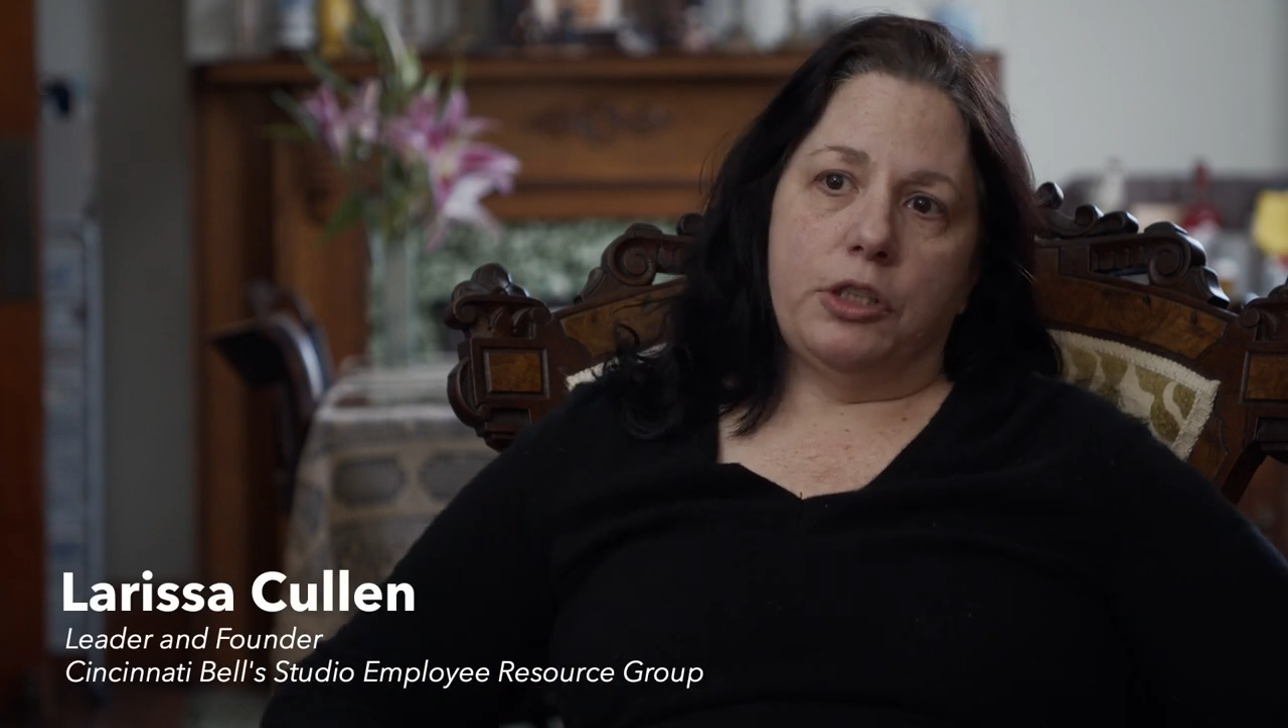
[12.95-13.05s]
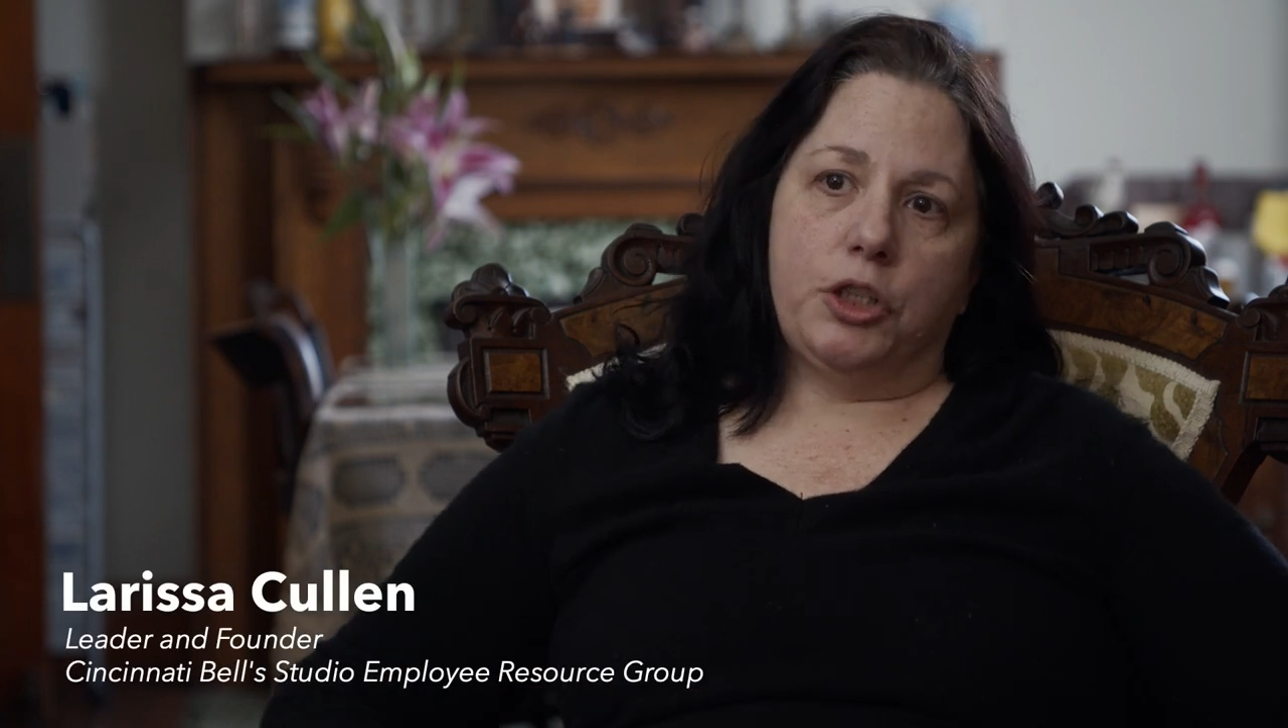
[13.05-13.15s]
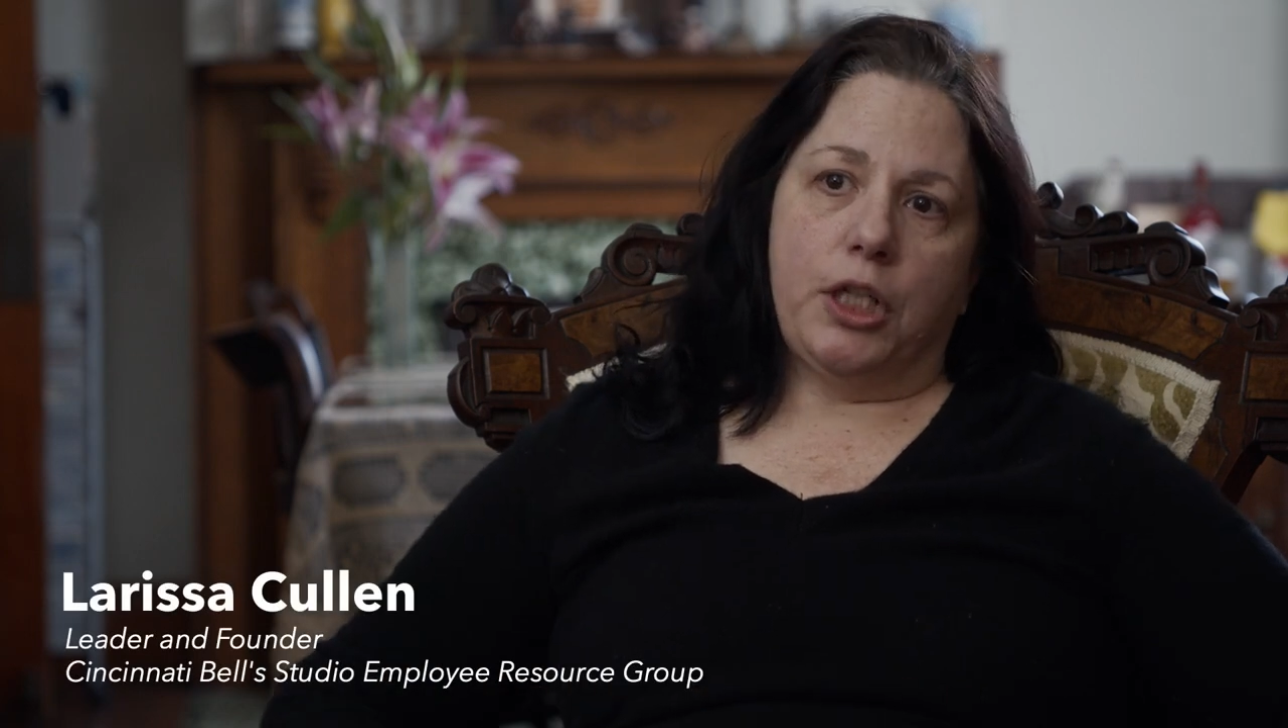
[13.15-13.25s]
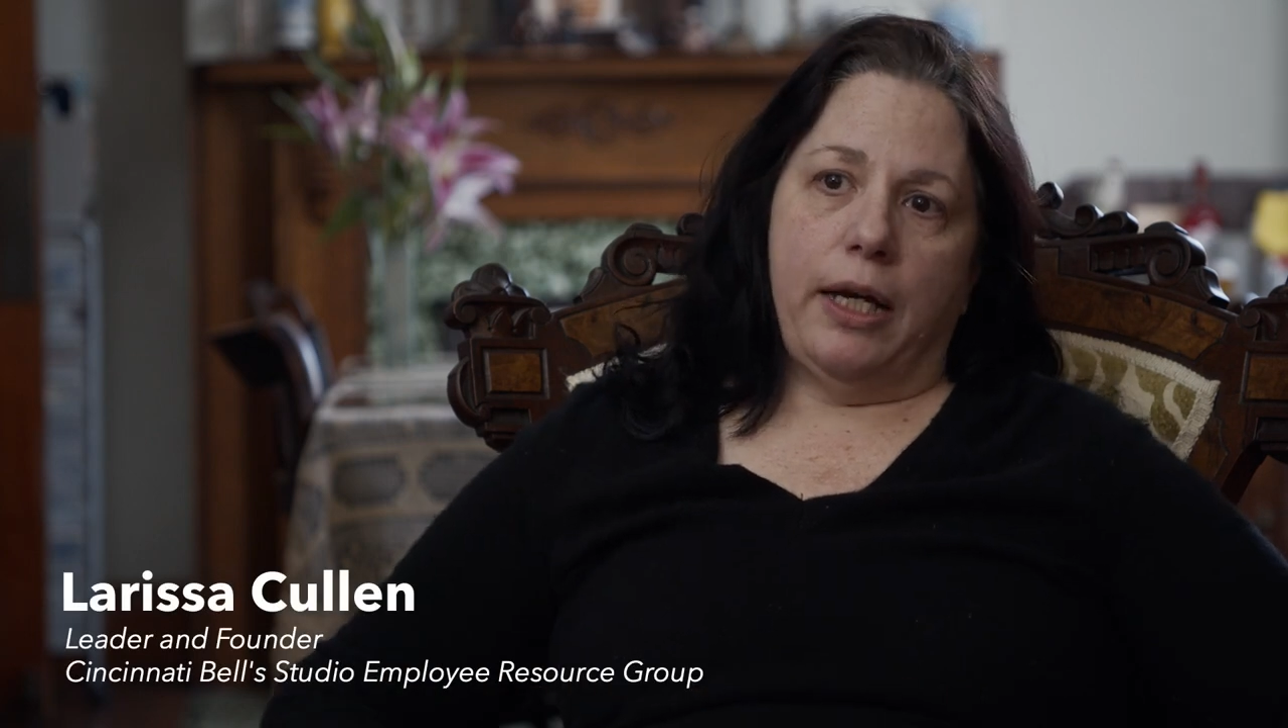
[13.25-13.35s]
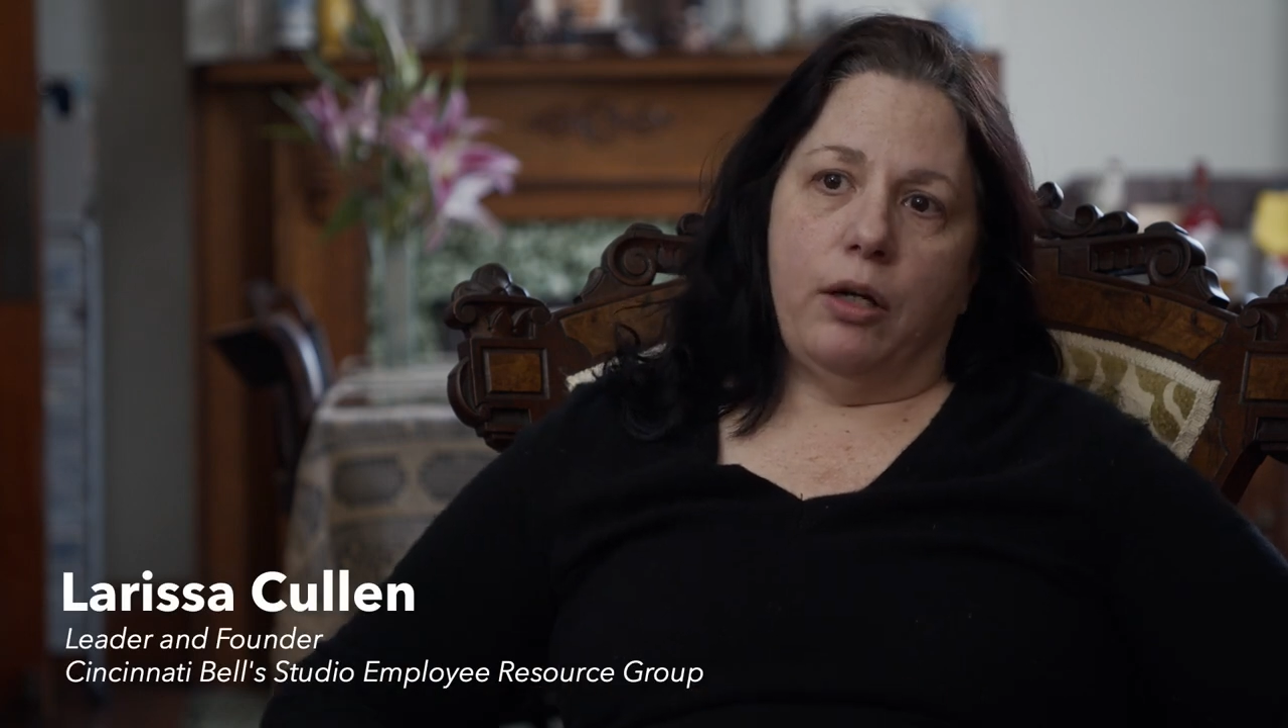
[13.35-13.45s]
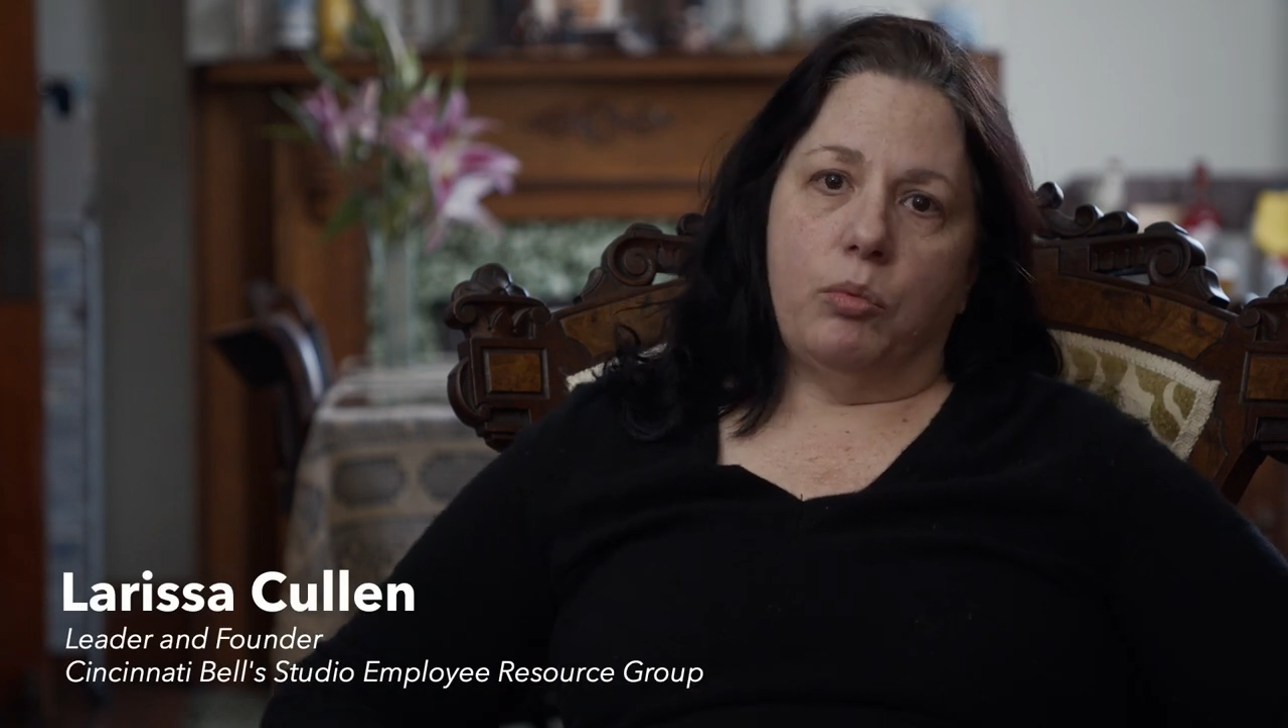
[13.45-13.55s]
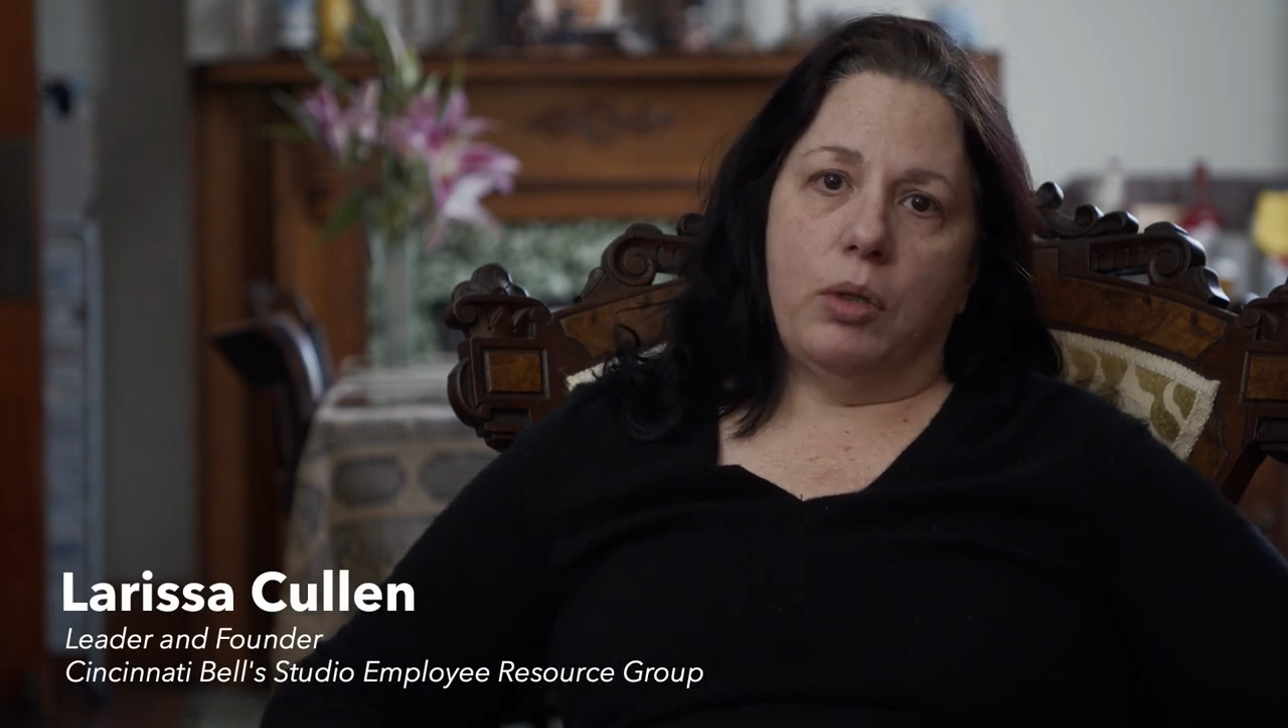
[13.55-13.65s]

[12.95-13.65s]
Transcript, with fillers: a child